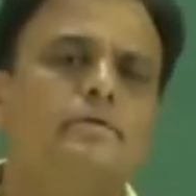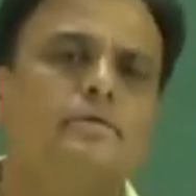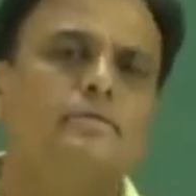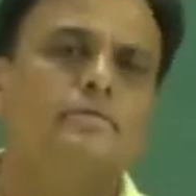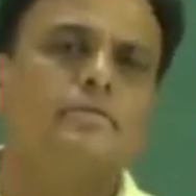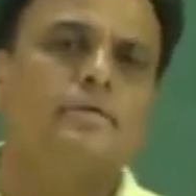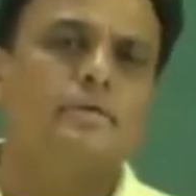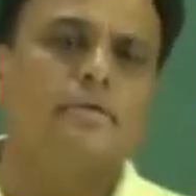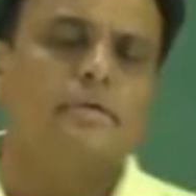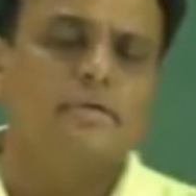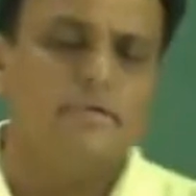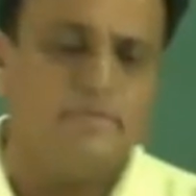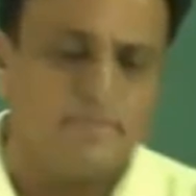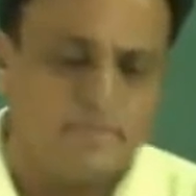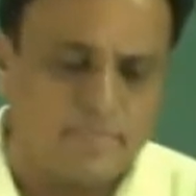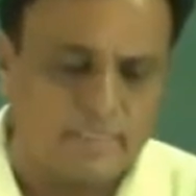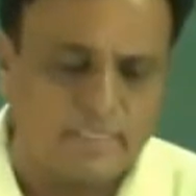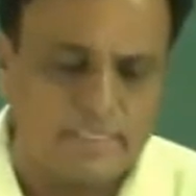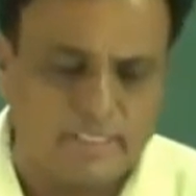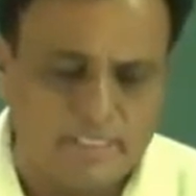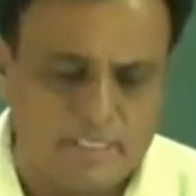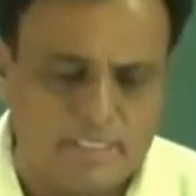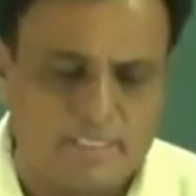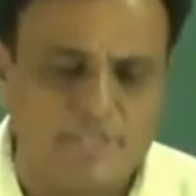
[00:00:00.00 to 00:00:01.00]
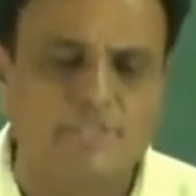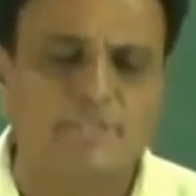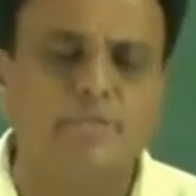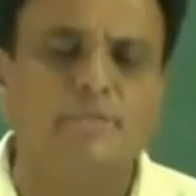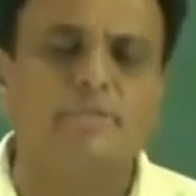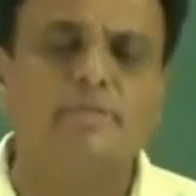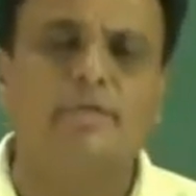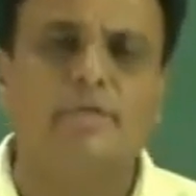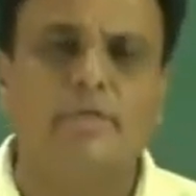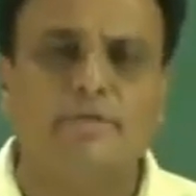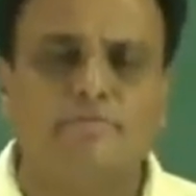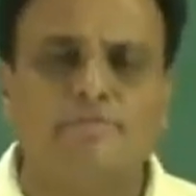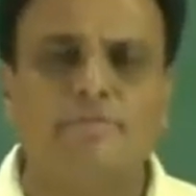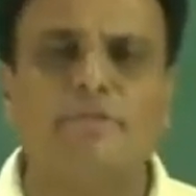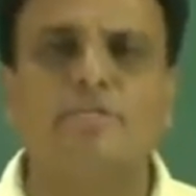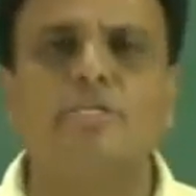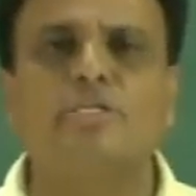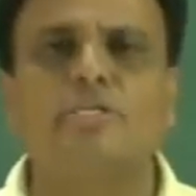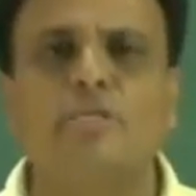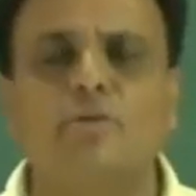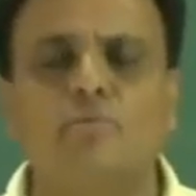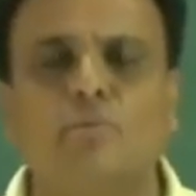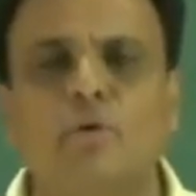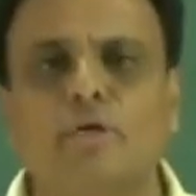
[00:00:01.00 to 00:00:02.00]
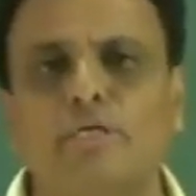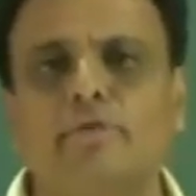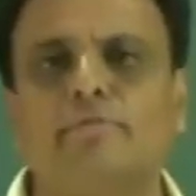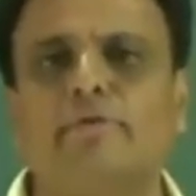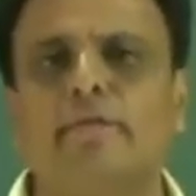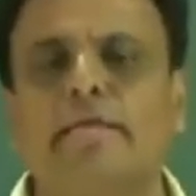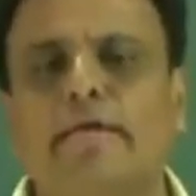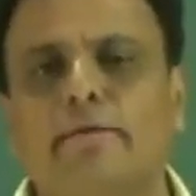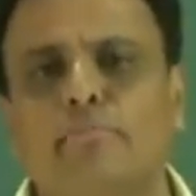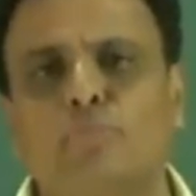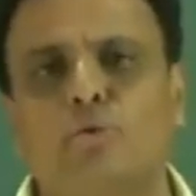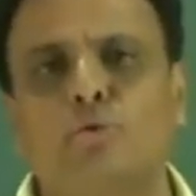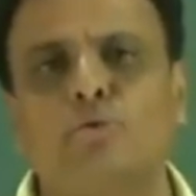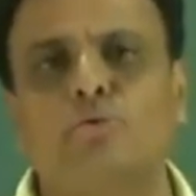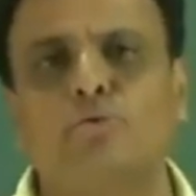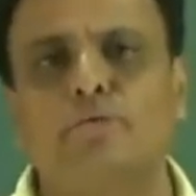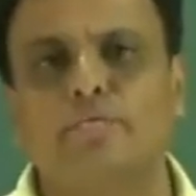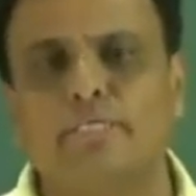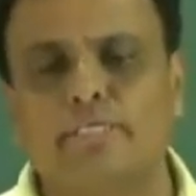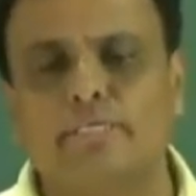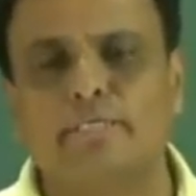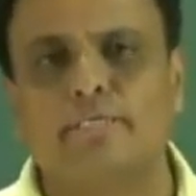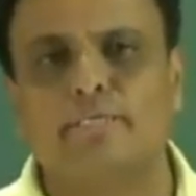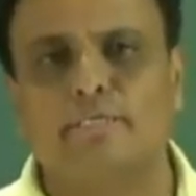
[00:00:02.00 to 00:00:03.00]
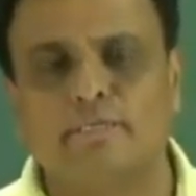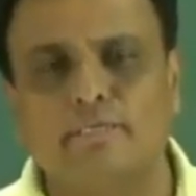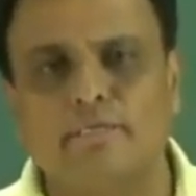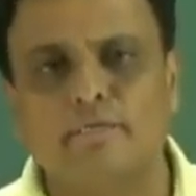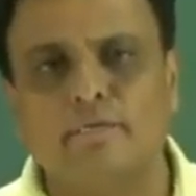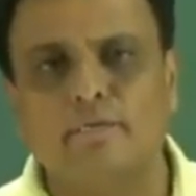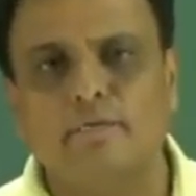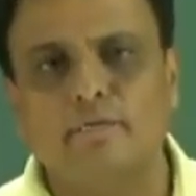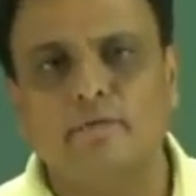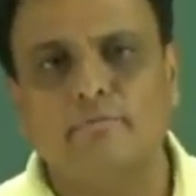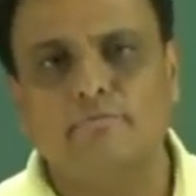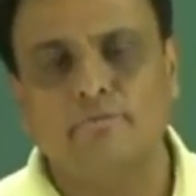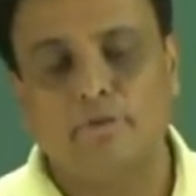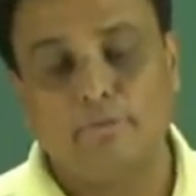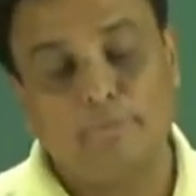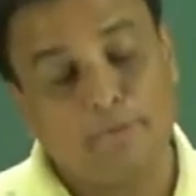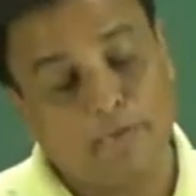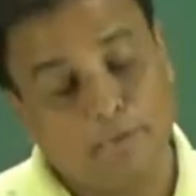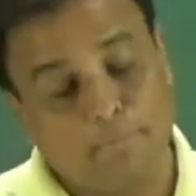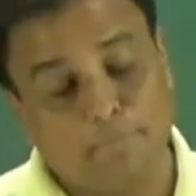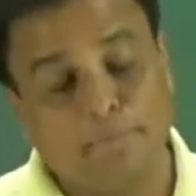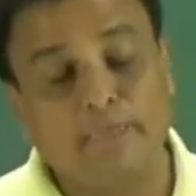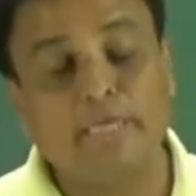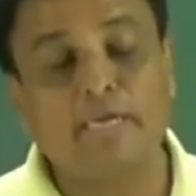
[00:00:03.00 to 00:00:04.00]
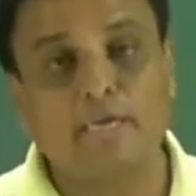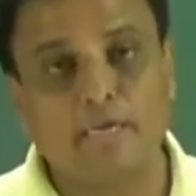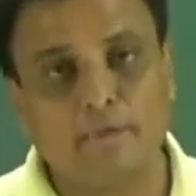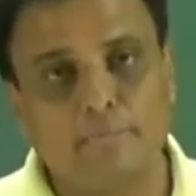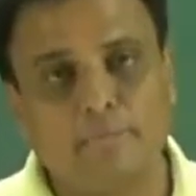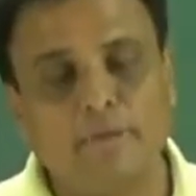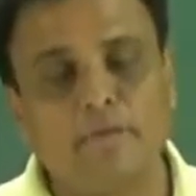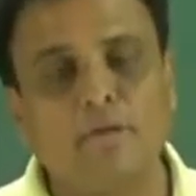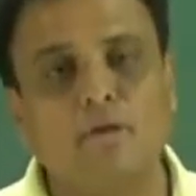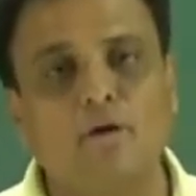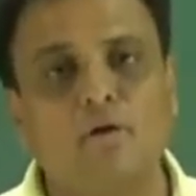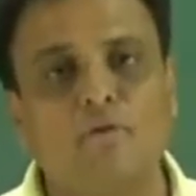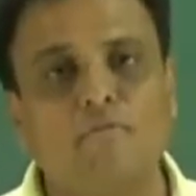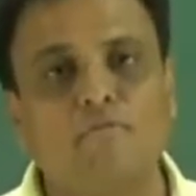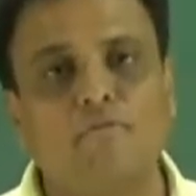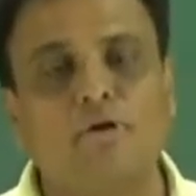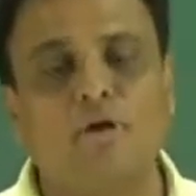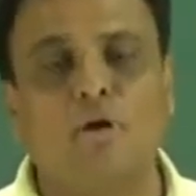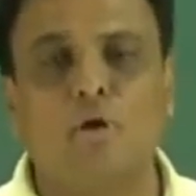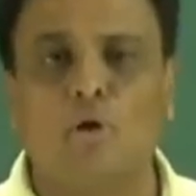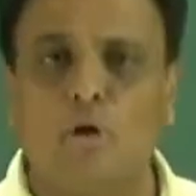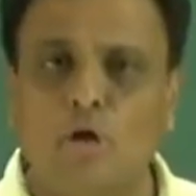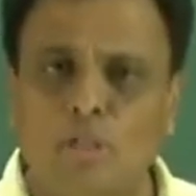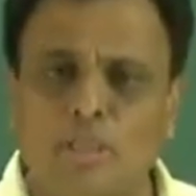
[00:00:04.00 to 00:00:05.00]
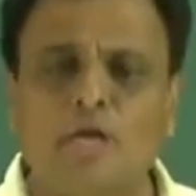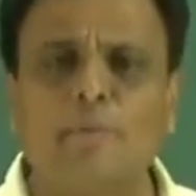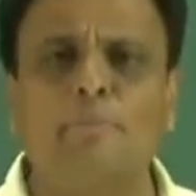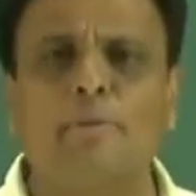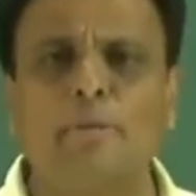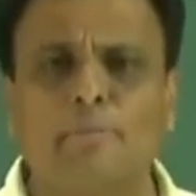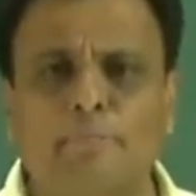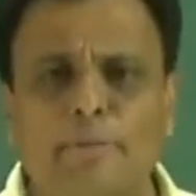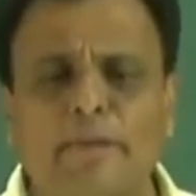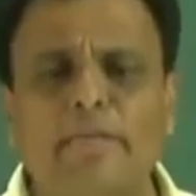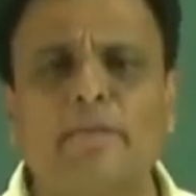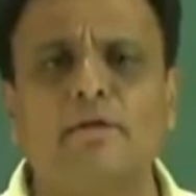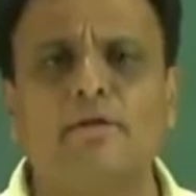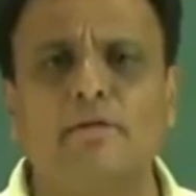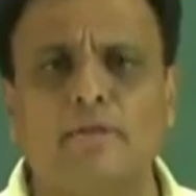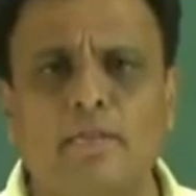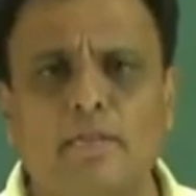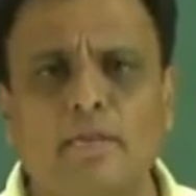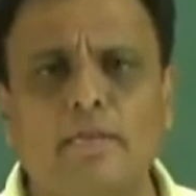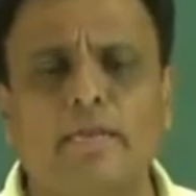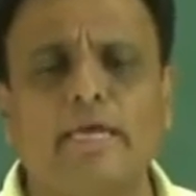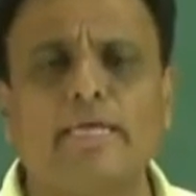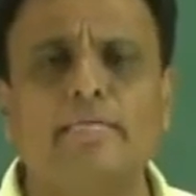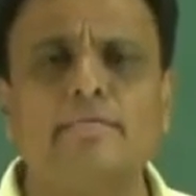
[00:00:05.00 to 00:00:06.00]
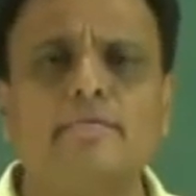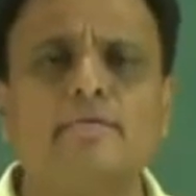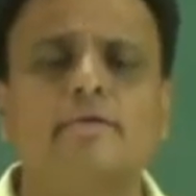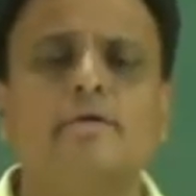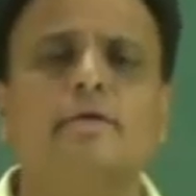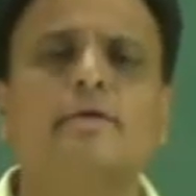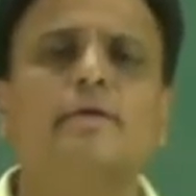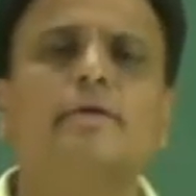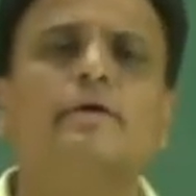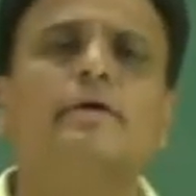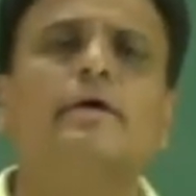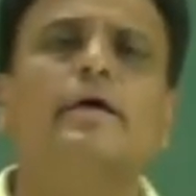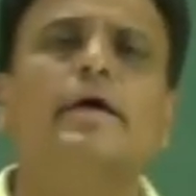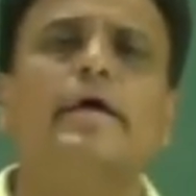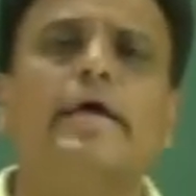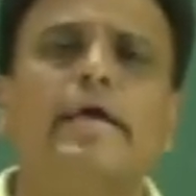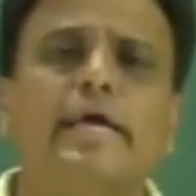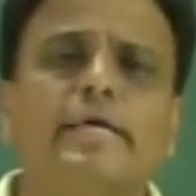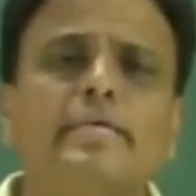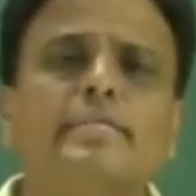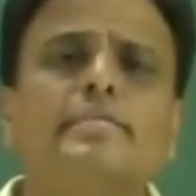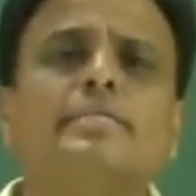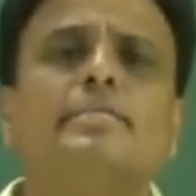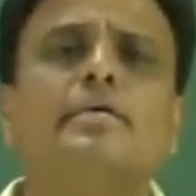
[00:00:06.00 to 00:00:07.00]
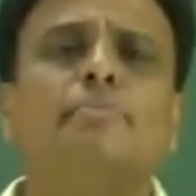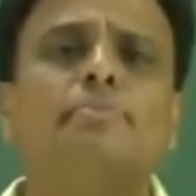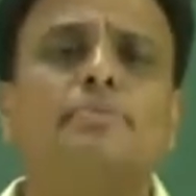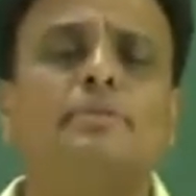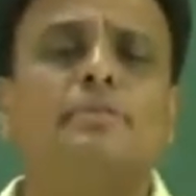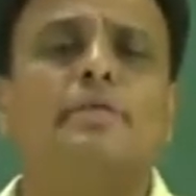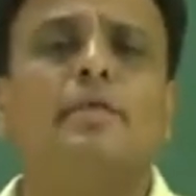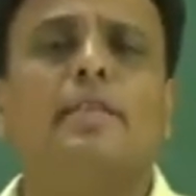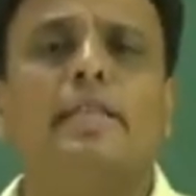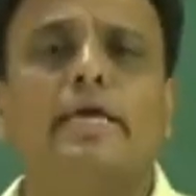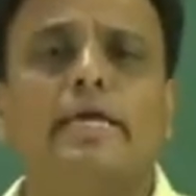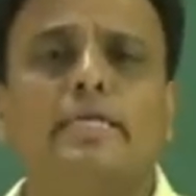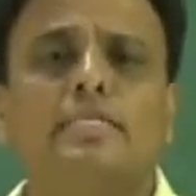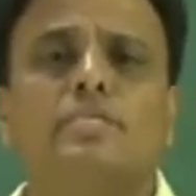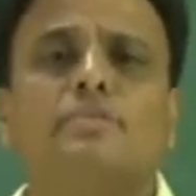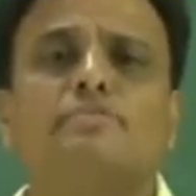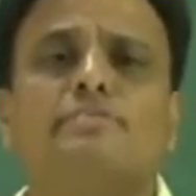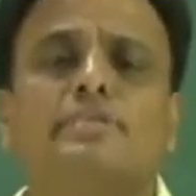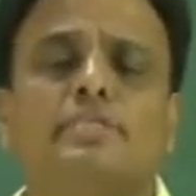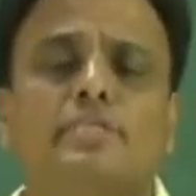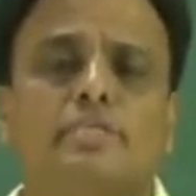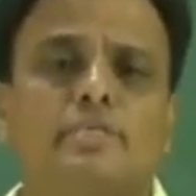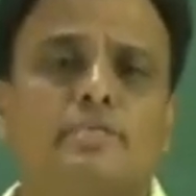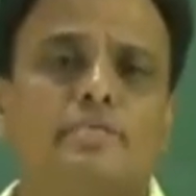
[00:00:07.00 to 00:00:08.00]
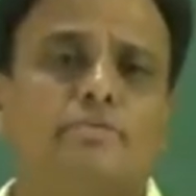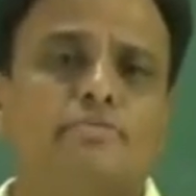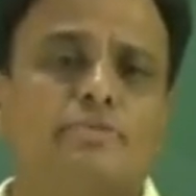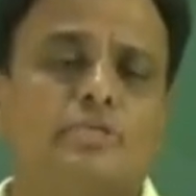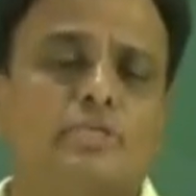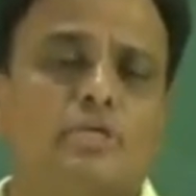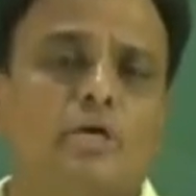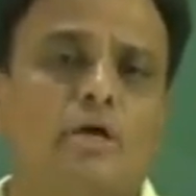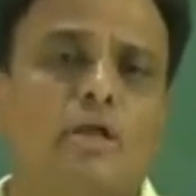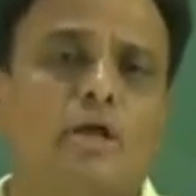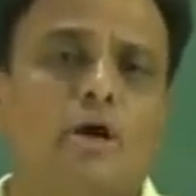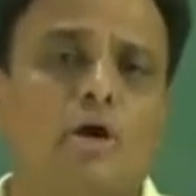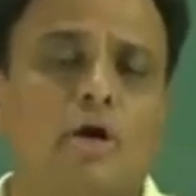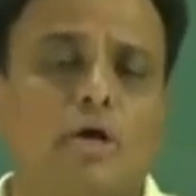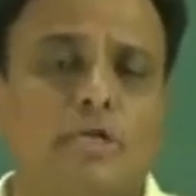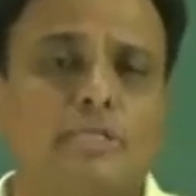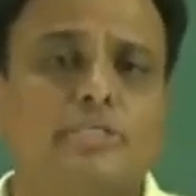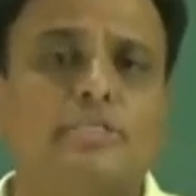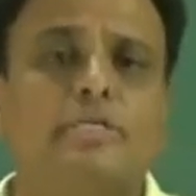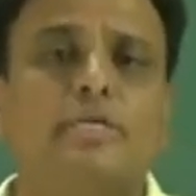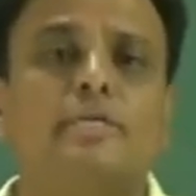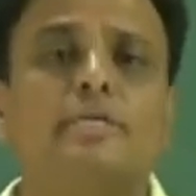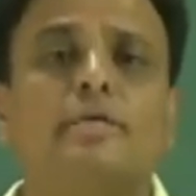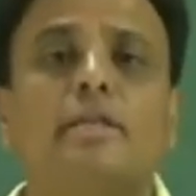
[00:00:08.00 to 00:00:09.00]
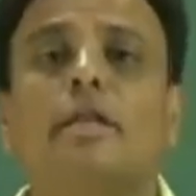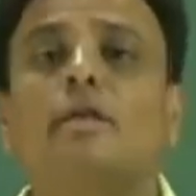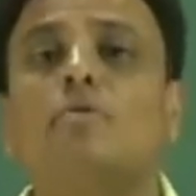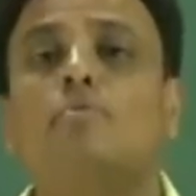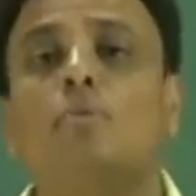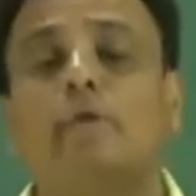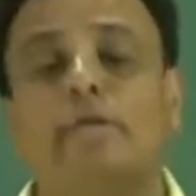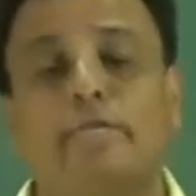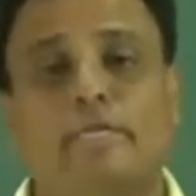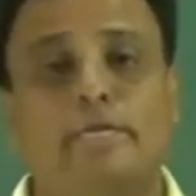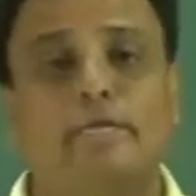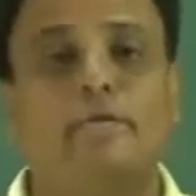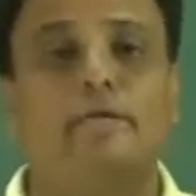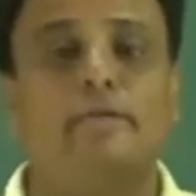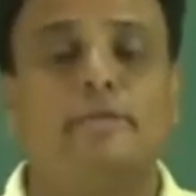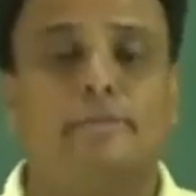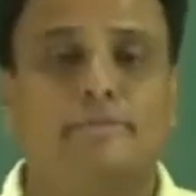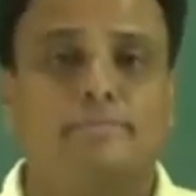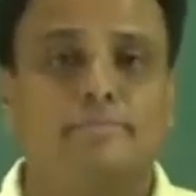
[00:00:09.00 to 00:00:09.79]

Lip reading: the condition, the definition, whatever I am going to discuss will be applicable for all the perpendicular lines except the lines which are horizontal and vertical,